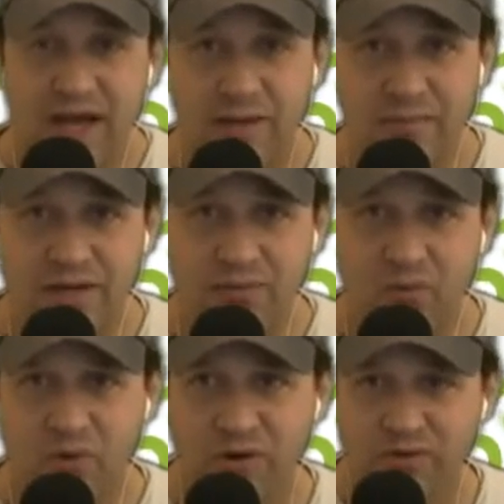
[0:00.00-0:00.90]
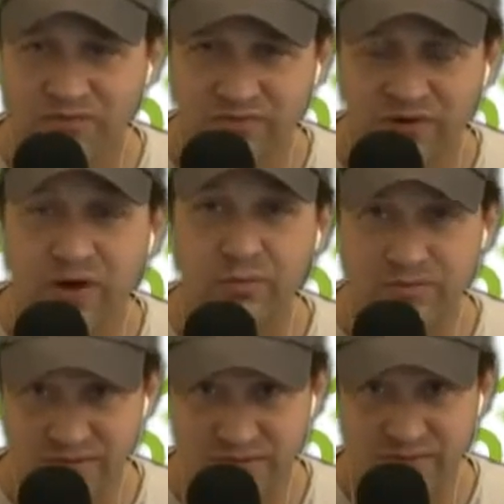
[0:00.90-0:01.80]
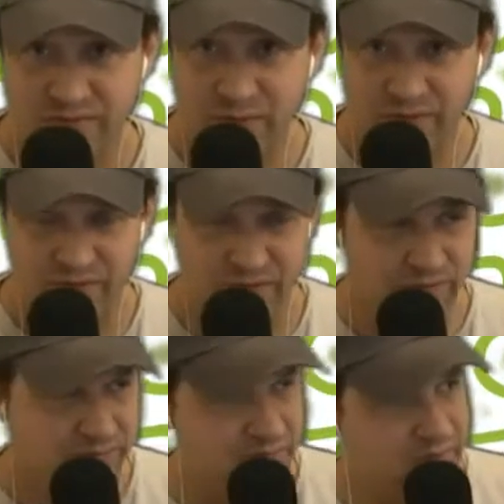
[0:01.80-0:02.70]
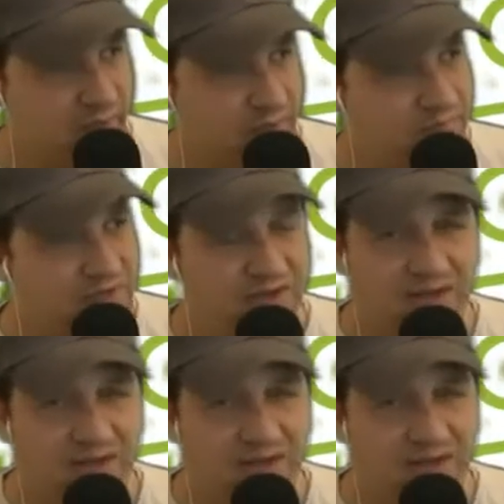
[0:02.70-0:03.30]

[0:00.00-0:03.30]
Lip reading: and many more verbs that we do to them.